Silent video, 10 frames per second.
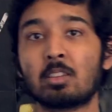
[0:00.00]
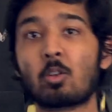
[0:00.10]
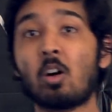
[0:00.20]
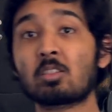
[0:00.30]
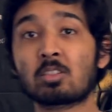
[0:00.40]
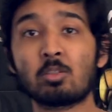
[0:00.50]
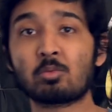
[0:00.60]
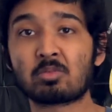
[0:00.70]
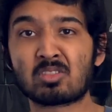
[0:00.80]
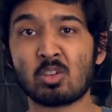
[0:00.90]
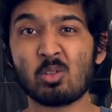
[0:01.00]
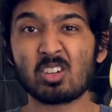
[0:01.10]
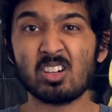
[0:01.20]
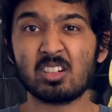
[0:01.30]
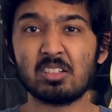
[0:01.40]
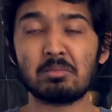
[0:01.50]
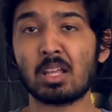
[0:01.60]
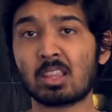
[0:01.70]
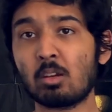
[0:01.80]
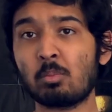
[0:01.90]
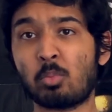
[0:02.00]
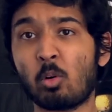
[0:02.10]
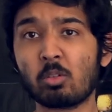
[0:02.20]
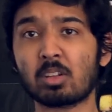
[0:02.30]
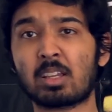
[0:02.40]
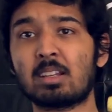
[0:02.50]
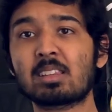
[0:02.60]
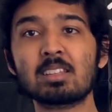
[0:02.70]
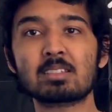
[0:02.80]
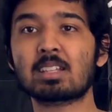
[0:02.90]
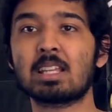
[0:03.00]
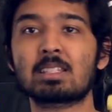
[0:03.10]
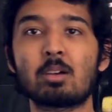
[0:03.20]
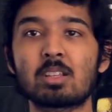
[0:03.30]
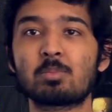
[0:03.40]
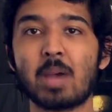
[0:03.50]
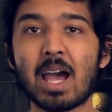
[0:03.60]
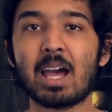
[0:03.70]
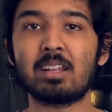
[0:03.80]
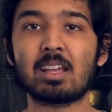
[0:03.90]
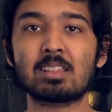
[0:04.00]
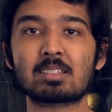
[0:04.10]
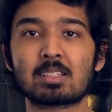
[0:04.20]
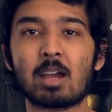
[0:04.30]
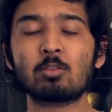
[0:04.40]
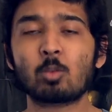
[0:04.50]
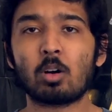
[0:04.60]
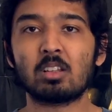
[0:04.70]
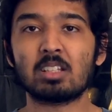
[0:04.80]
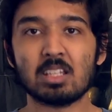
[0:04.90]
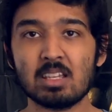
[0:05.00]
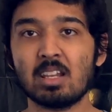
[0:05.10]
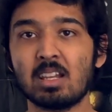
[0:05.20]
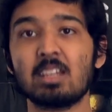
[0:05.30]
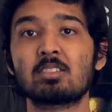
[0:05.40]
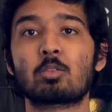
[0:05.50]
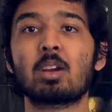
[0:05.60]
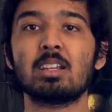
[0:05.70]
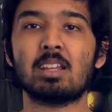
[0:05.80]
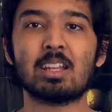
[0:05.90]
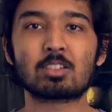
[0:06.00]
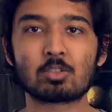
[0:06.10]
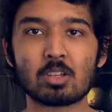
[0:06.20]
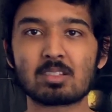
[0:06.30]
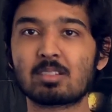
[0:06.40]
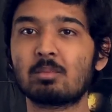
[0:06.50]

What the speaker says: They're also so good that they're boring. Nothing stands out as bad and the sound quality is great. It's just